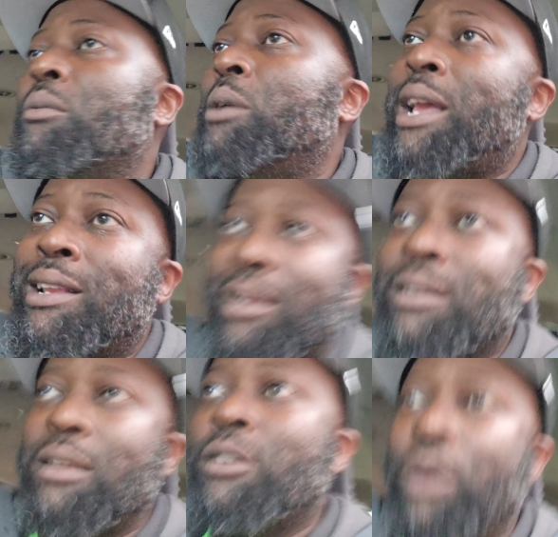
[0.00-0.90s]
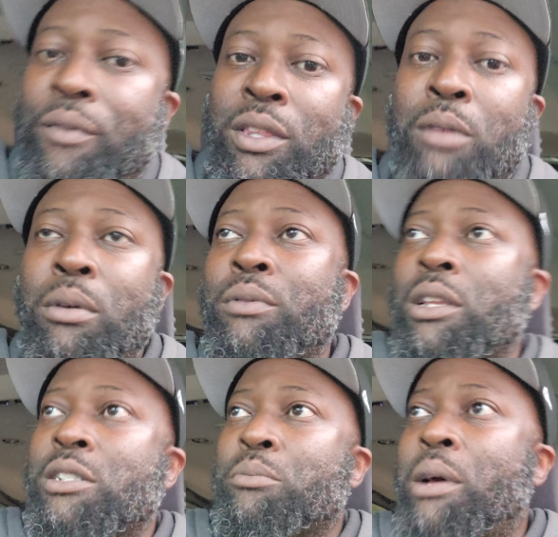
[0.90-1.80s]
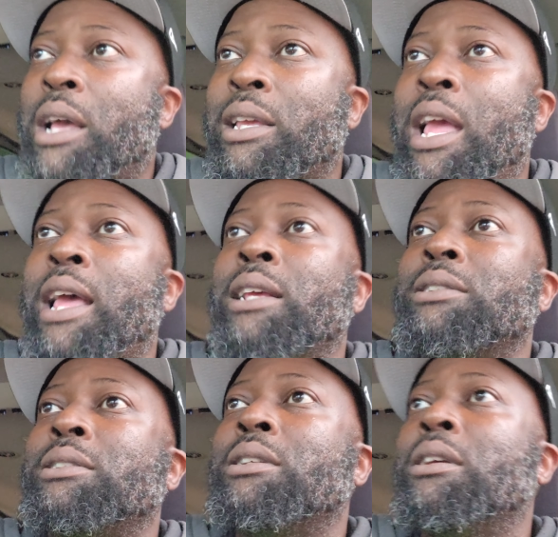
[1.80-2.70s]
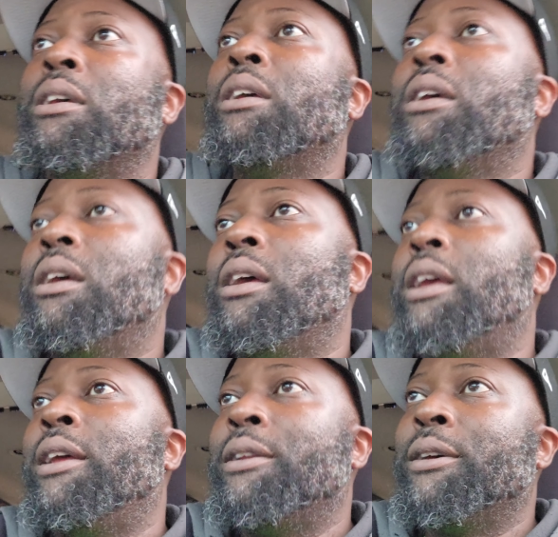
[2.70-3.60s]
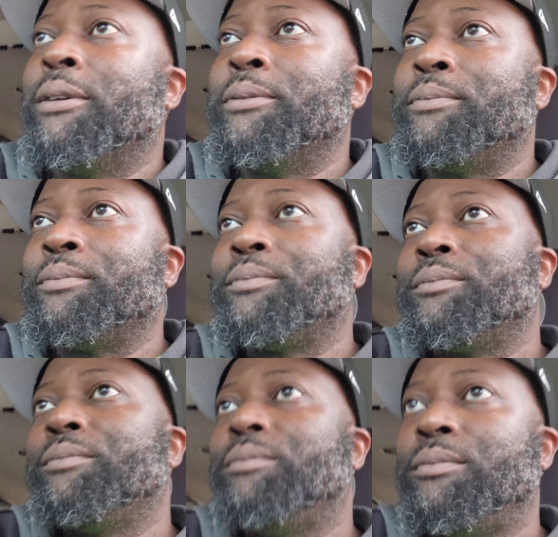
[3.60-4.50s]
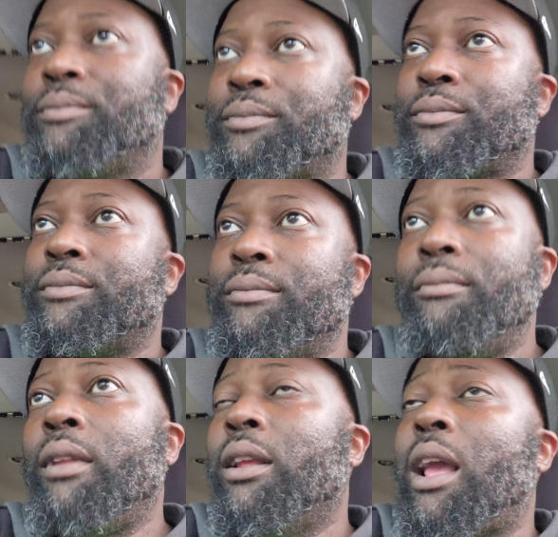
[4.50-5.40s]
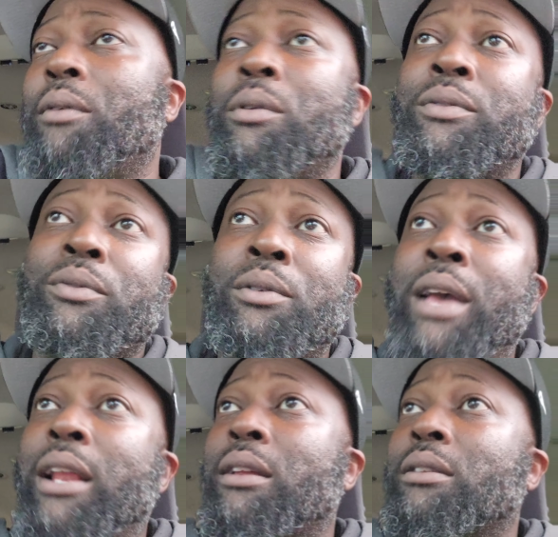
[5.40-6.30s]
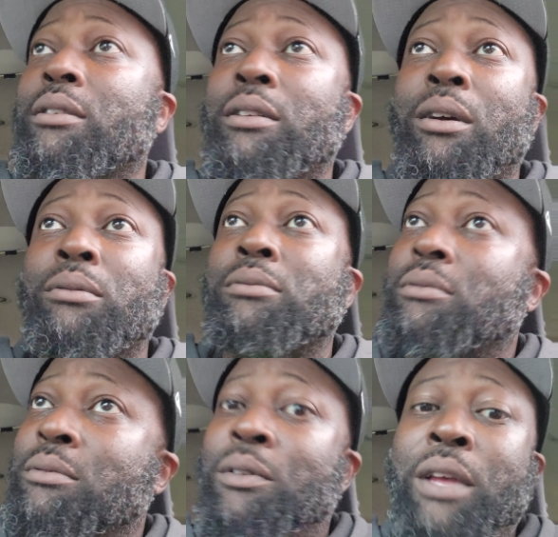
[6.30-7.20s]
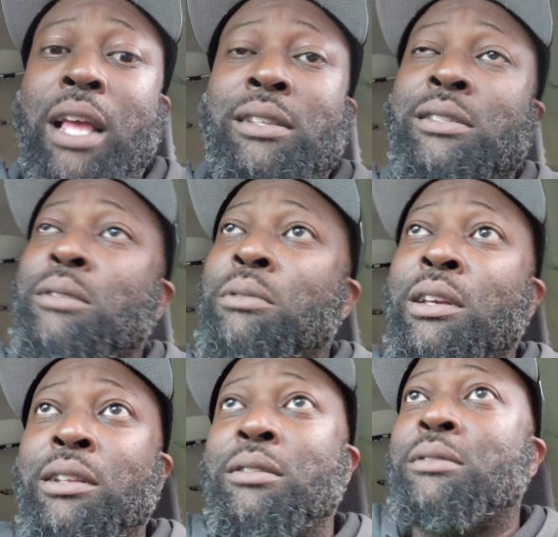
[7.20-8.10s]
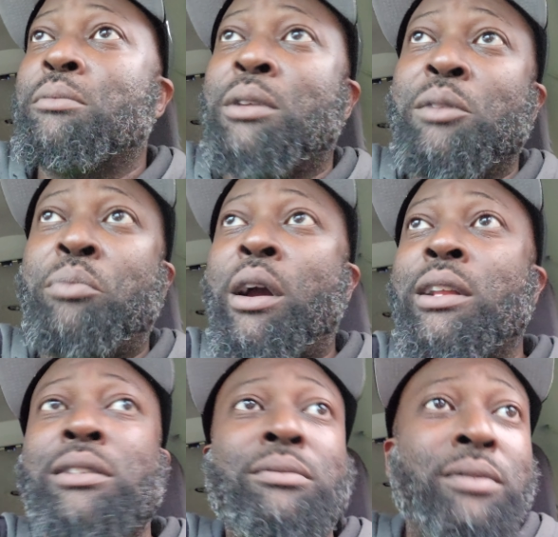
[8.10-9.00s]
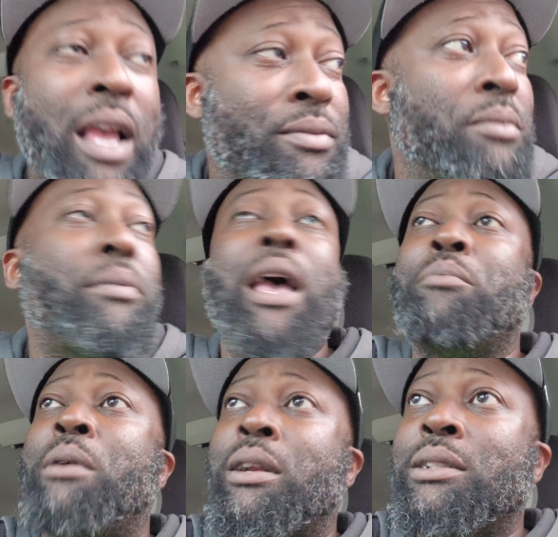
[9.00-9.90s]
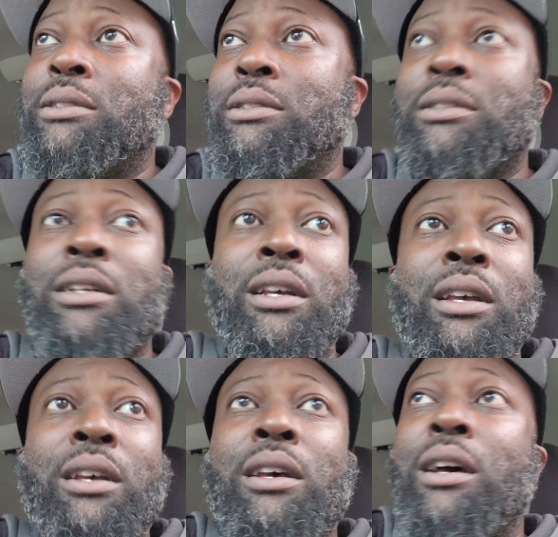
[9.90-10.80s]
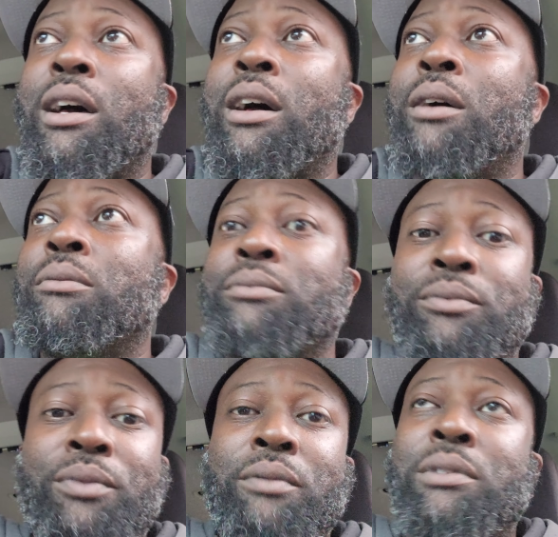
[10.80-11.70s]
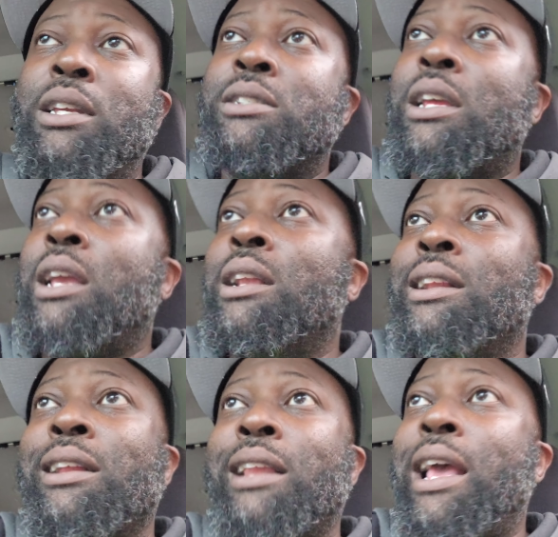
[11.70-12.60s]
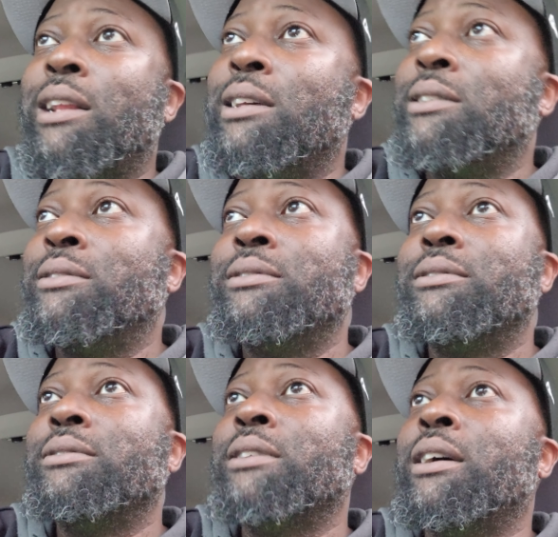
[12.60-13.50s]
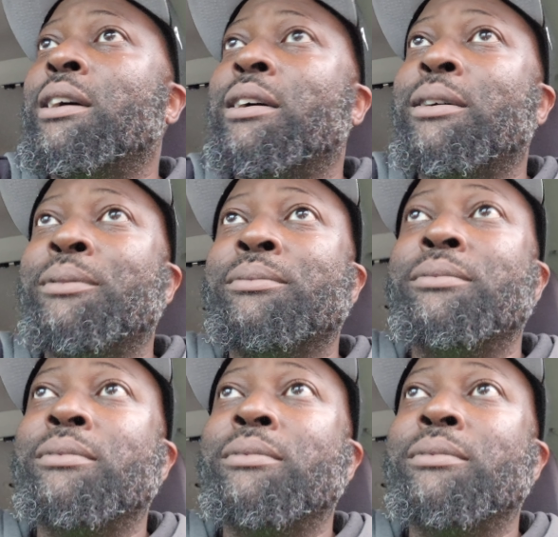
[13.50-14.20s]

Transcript: and we had the you know everything but religion podcast, and um, yeah, we've we've had a you know we've had some good some good parties, we've had some bad parties. Uh, we've DJed in Atlanta, uh,